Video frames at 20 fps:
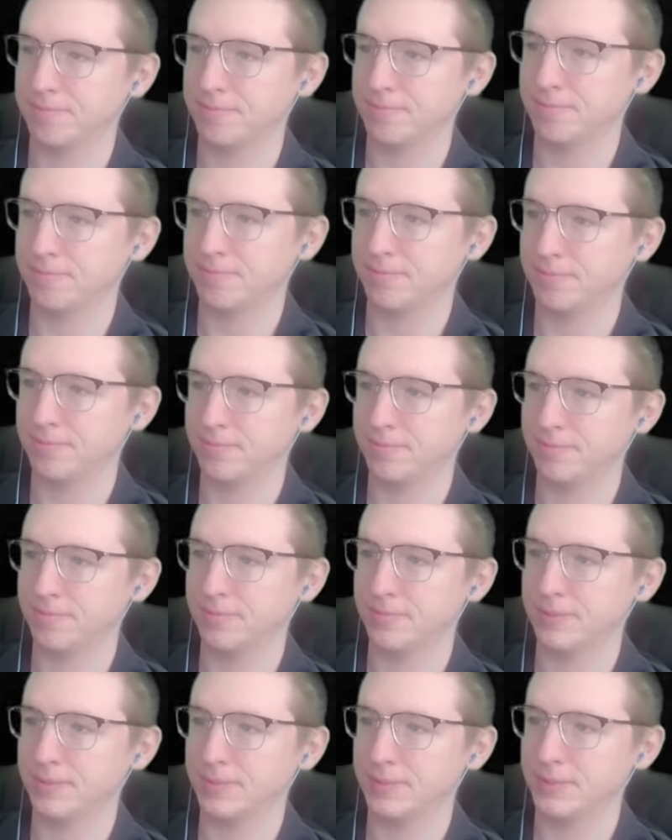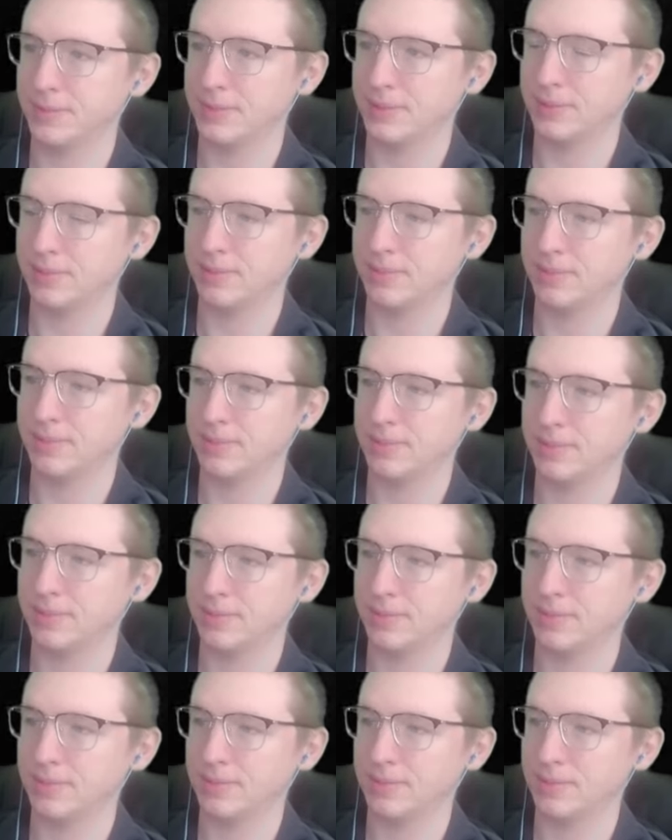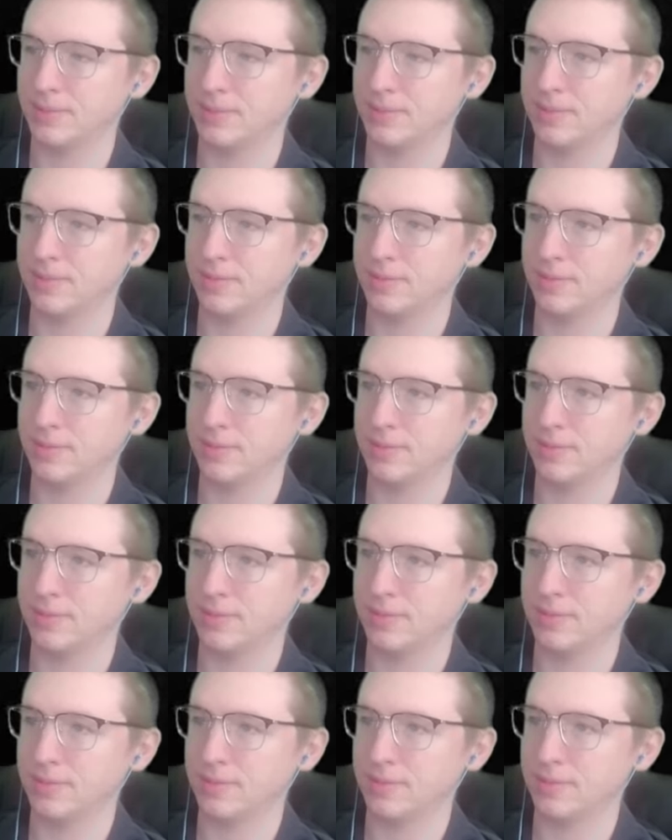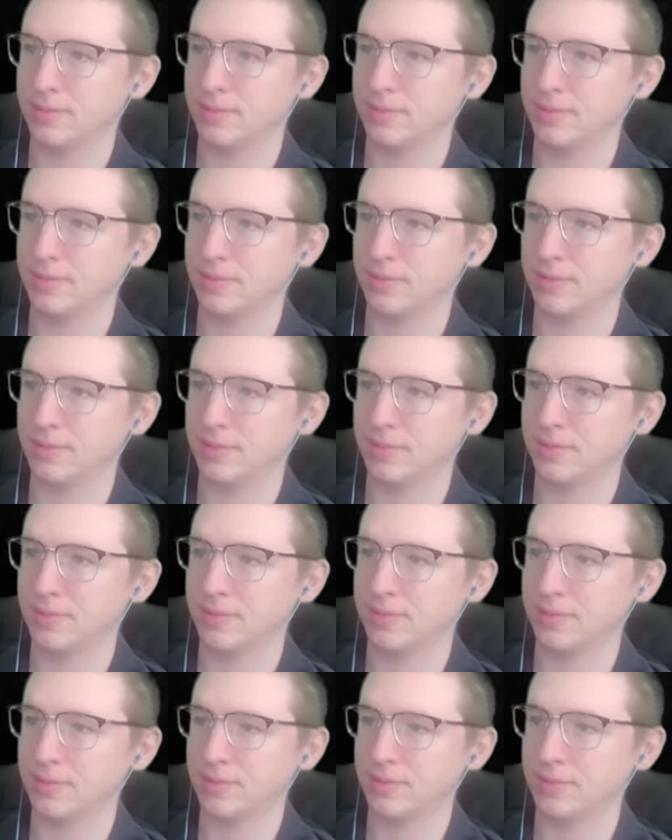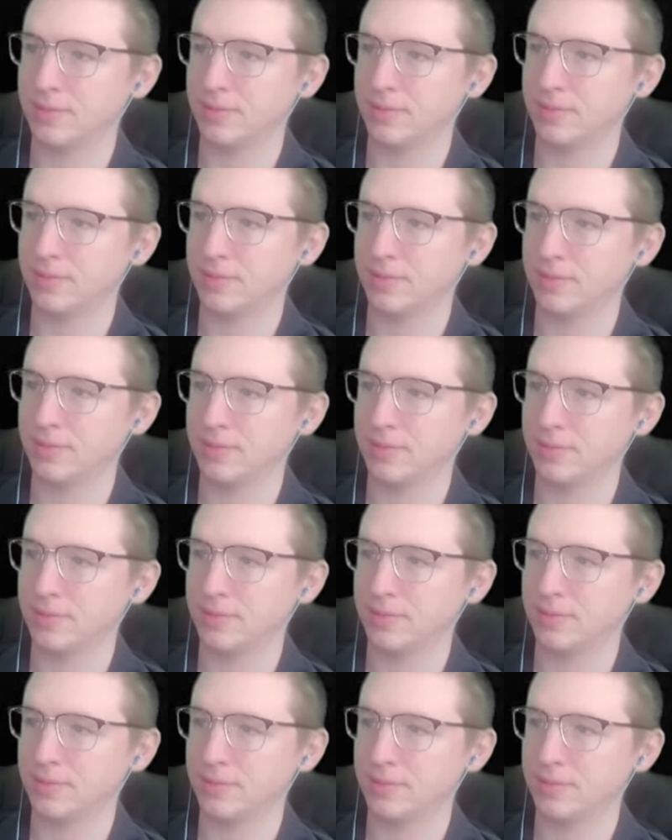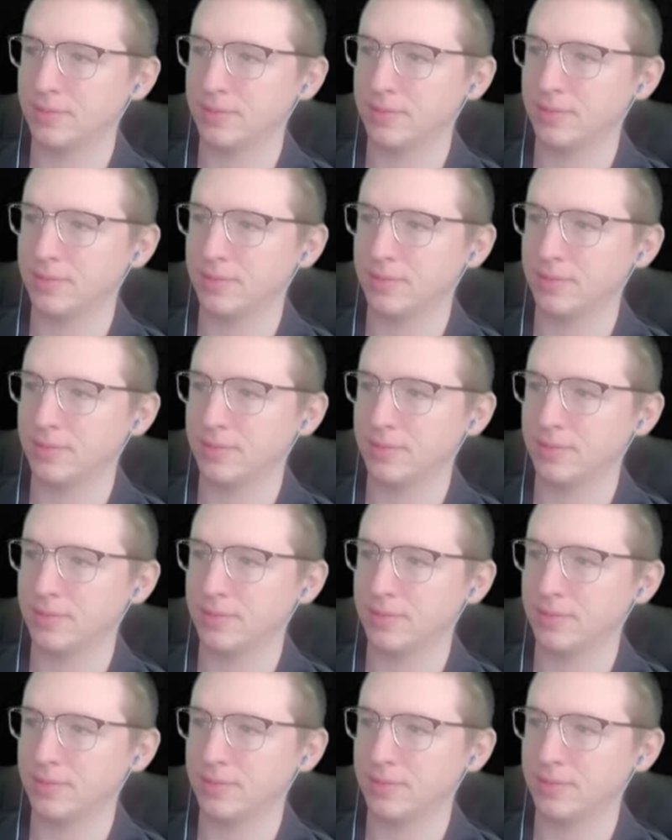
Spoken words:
The person shown says nothing.